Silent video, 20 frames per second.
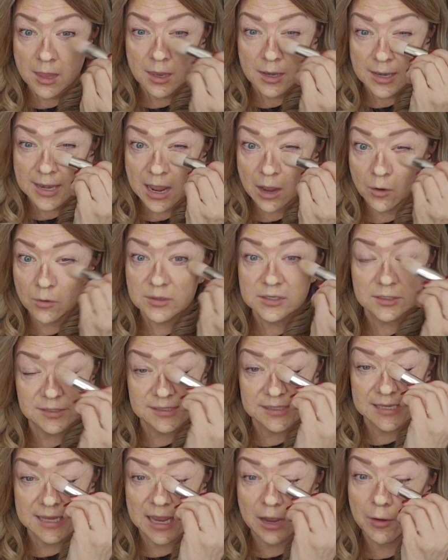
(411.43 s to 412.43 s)
Now you
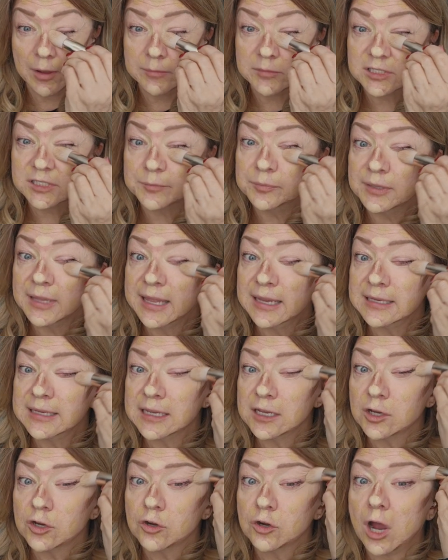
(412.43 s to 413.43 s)
see how I'm just
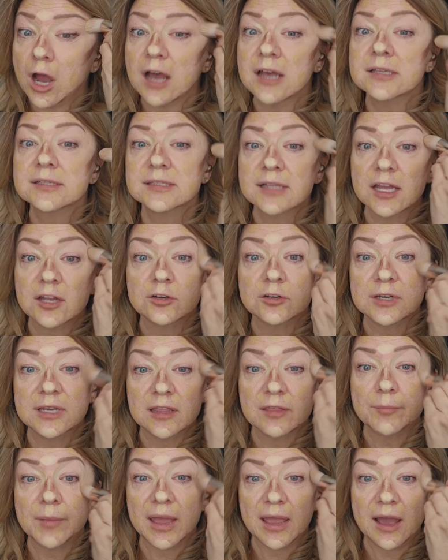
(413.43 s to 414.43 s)
blending across
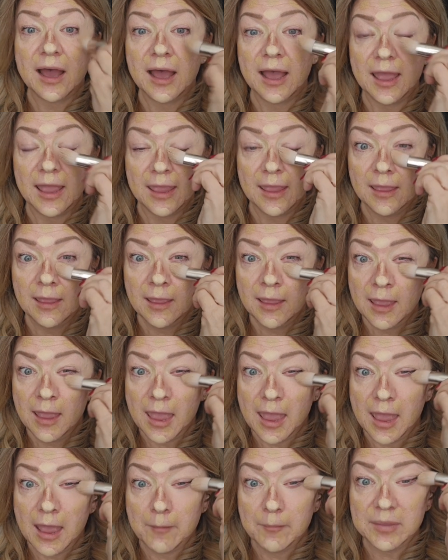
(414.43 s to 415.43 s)
underneath my eye
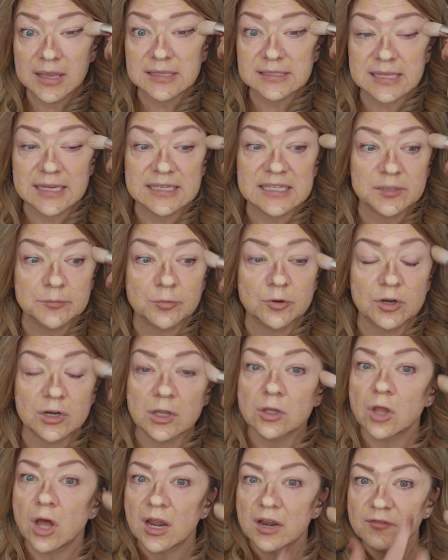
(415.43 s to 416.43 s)
because I didn't put a
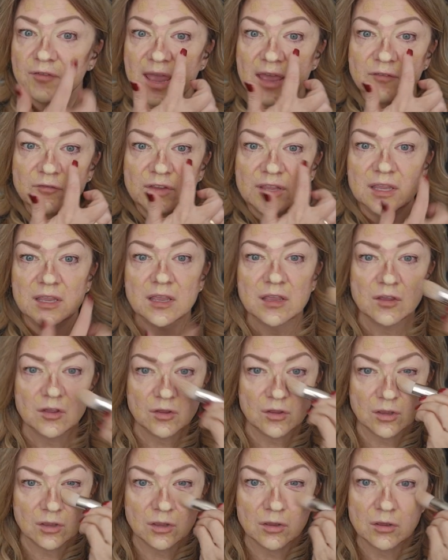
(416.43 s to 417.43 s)
lot of heavy
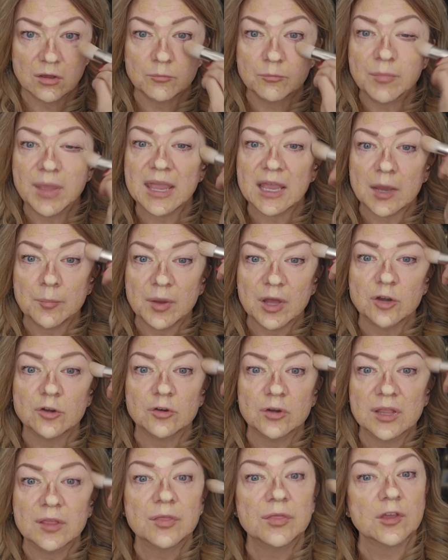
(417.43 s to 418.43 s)
makeup
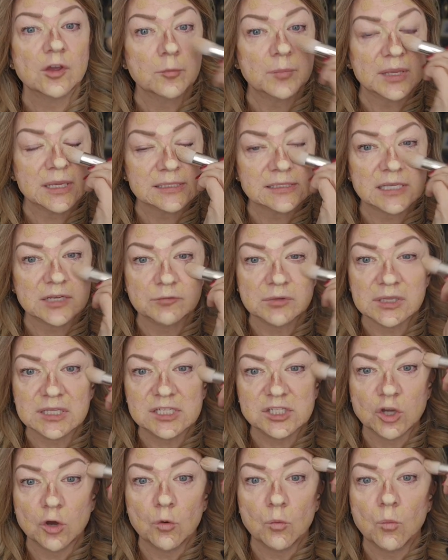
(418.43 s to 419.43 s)
underneath there because I really
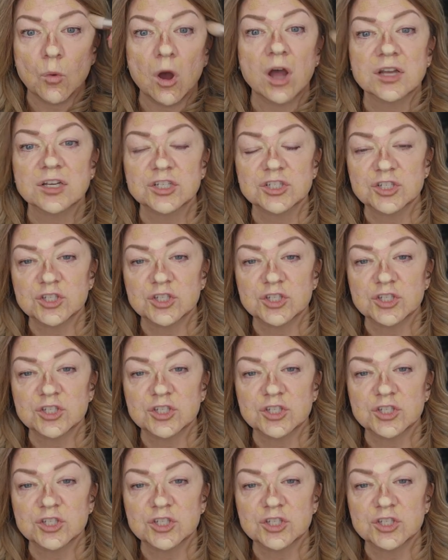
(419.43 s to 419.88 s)
don't want